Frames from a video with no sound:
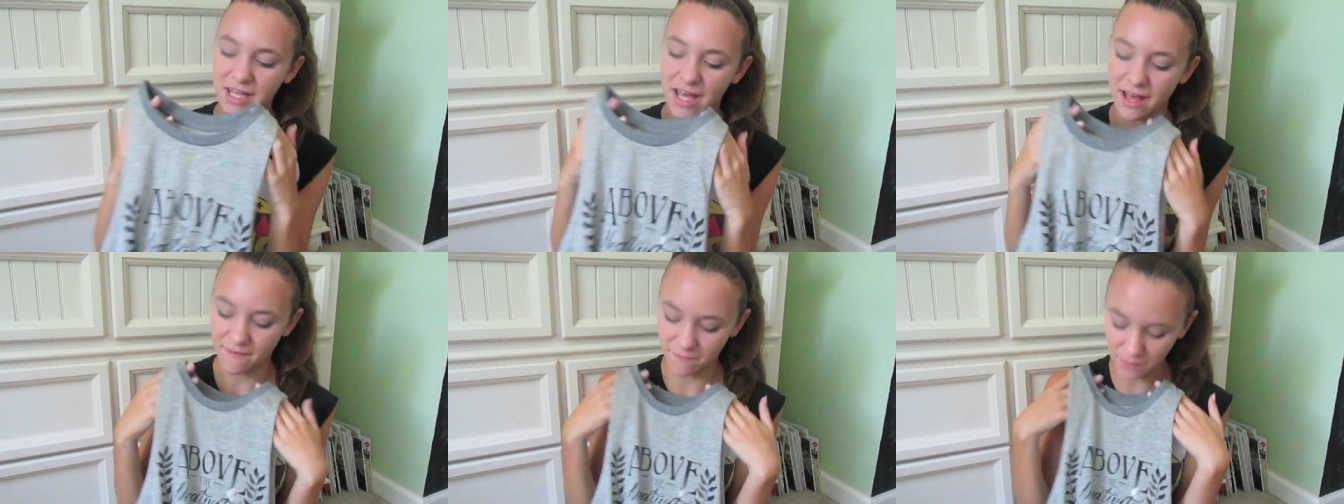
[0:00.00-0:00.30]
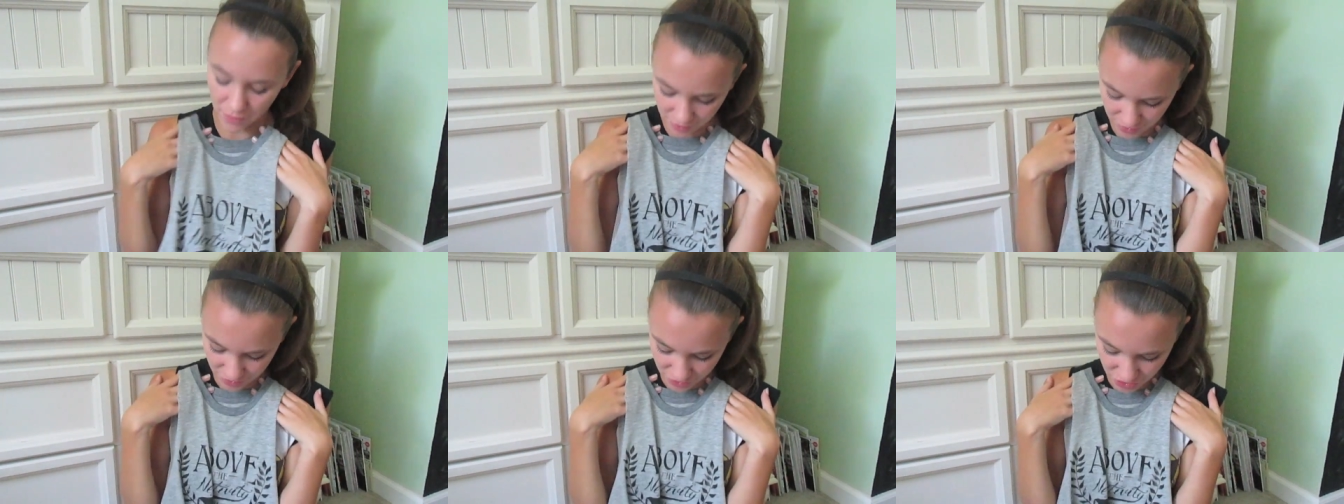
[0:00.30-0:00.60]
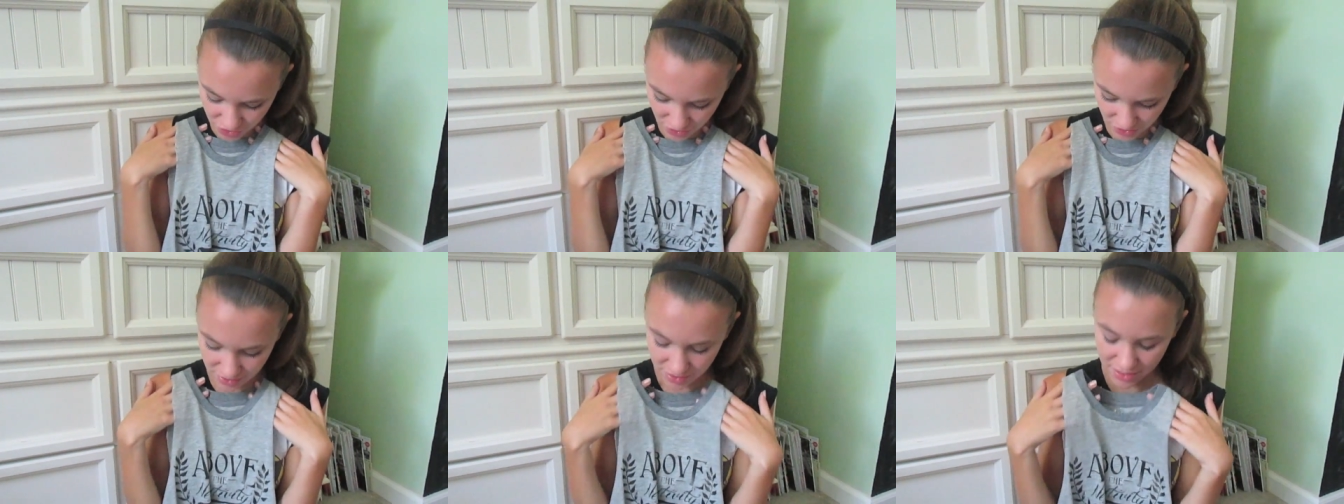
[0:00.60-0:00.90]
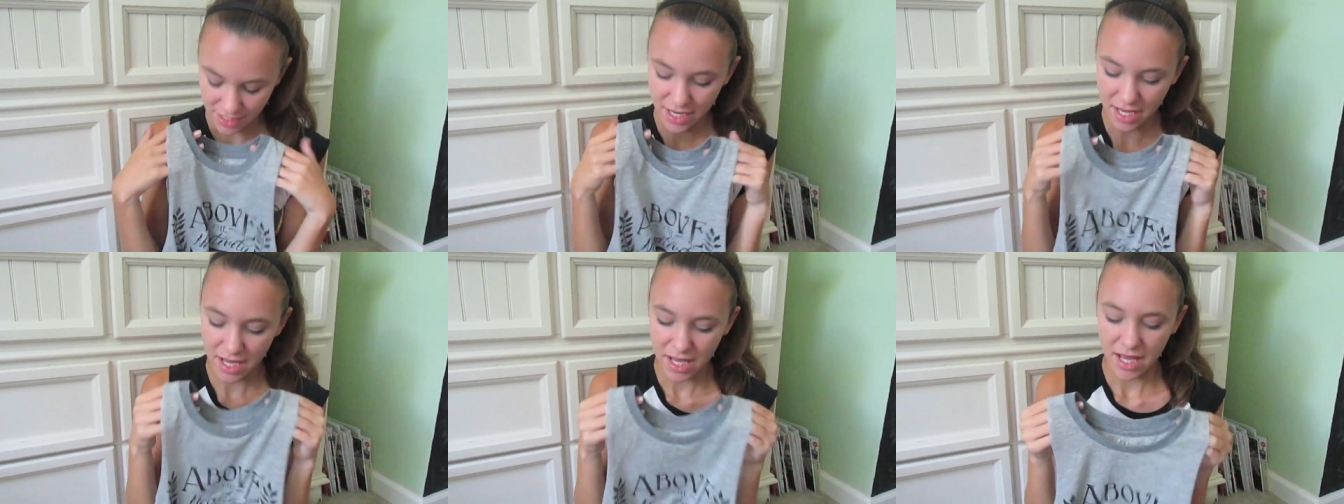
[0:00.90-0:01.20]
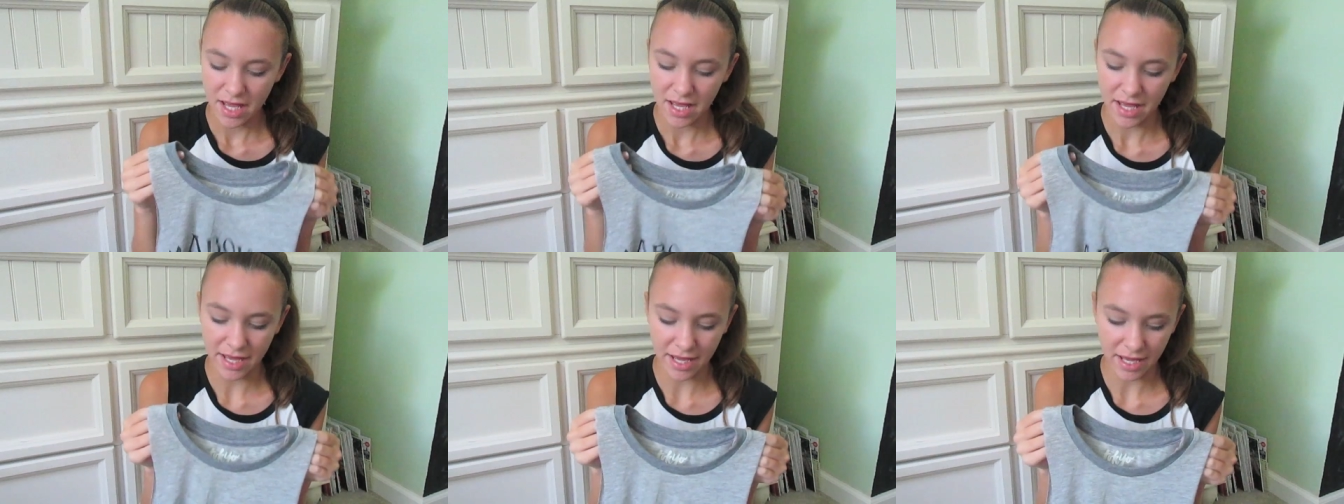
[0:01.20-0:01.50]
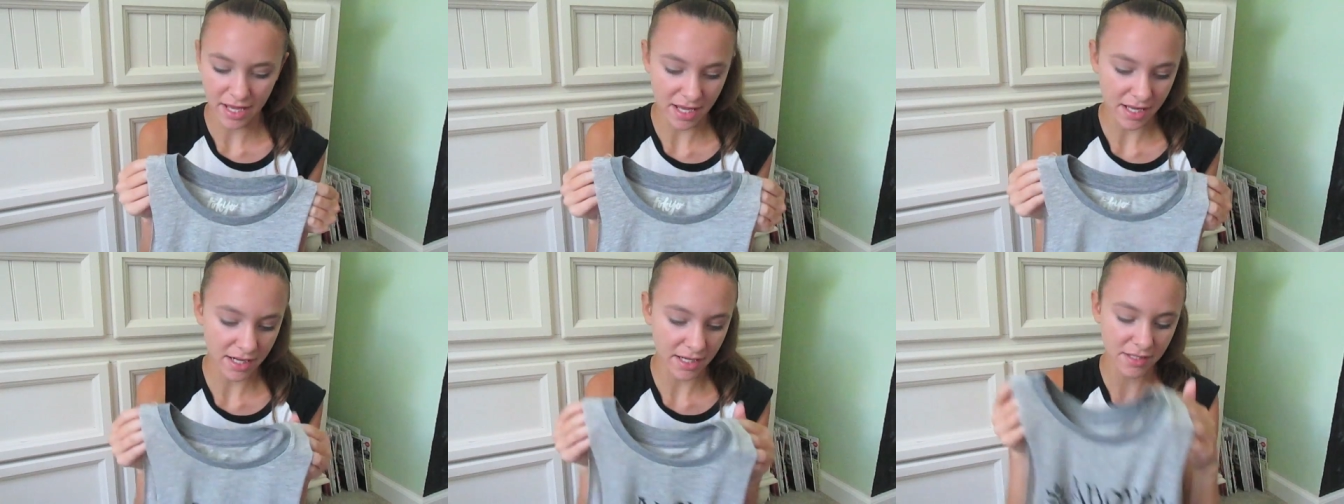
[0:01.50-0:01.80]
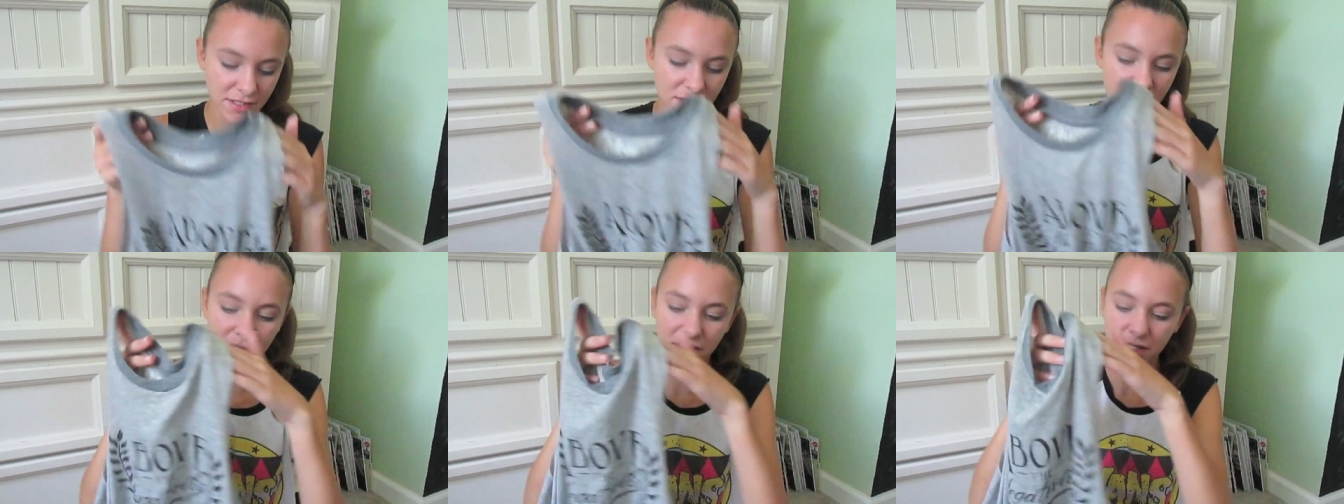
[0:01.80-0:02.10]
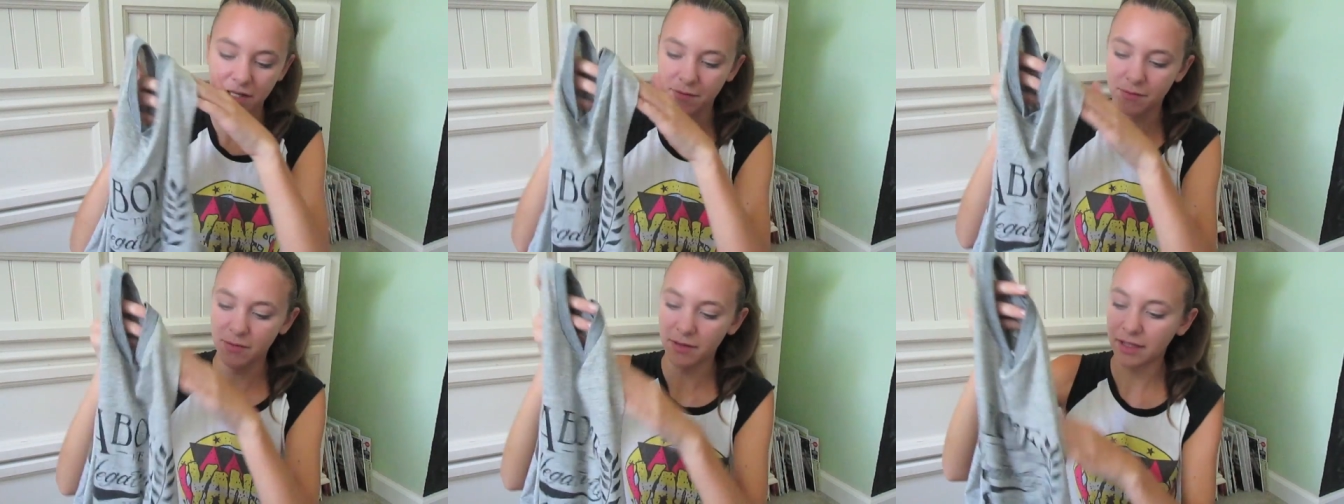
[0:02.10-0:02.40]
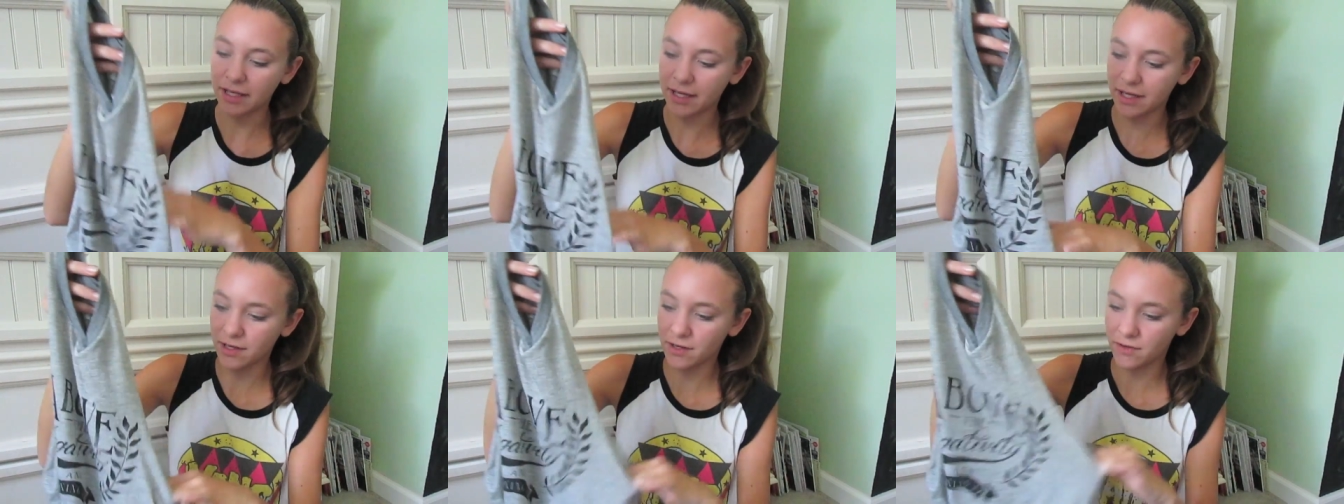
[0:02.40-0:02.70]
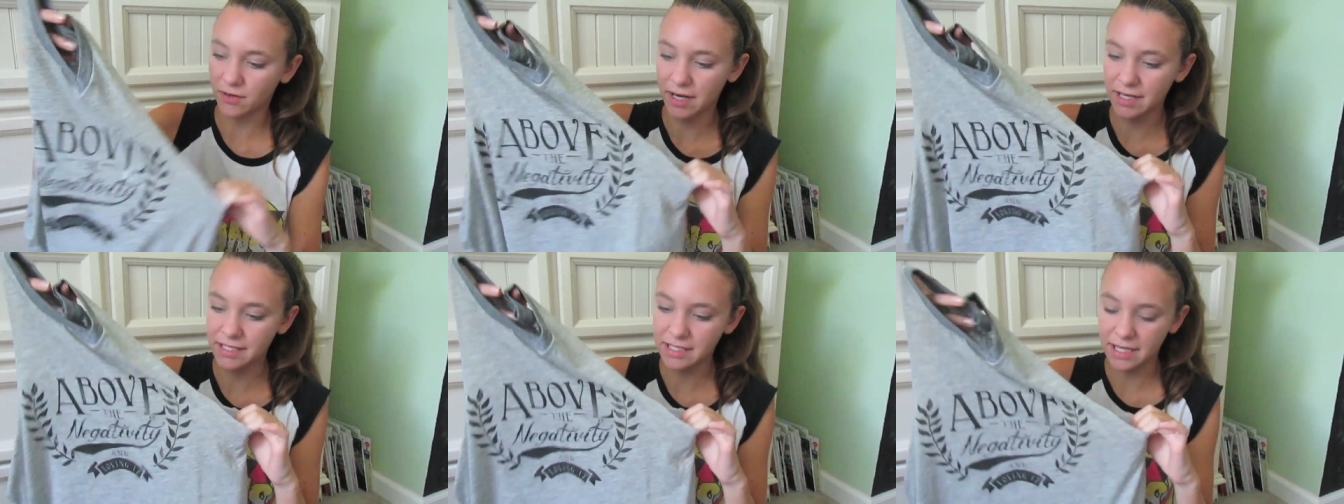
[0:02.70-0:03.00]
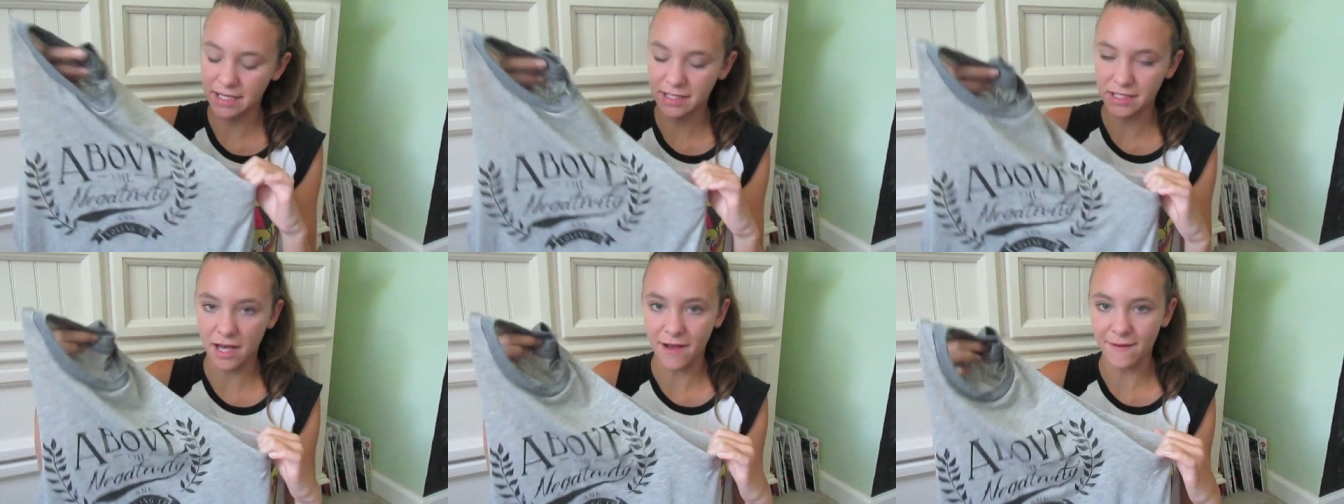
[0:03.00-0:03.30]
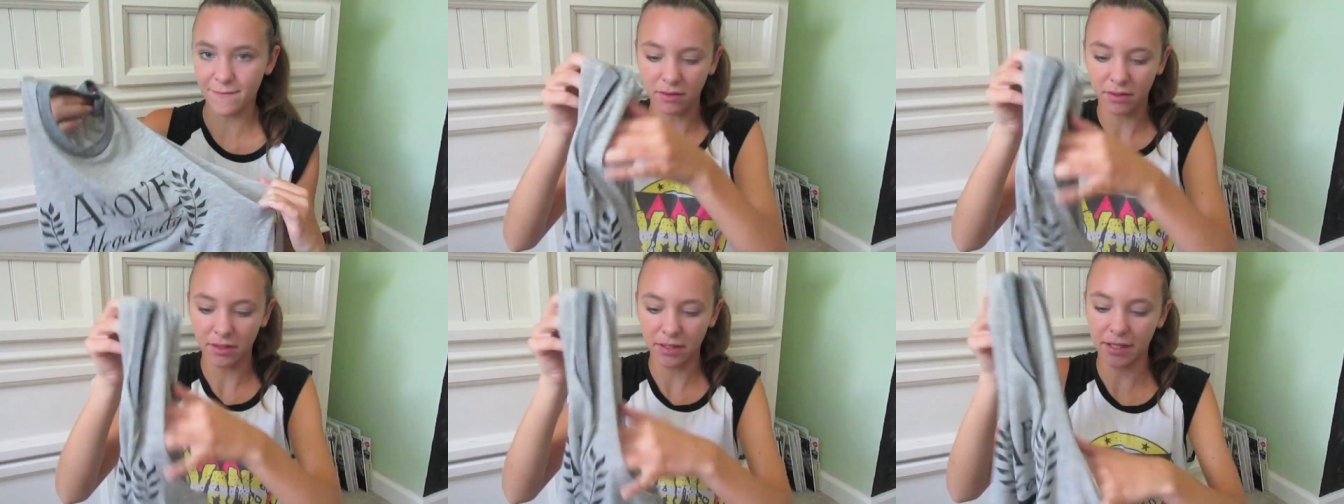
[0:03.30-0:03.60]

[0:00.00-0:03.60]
to have on a shirt and it's just a plain gray tank top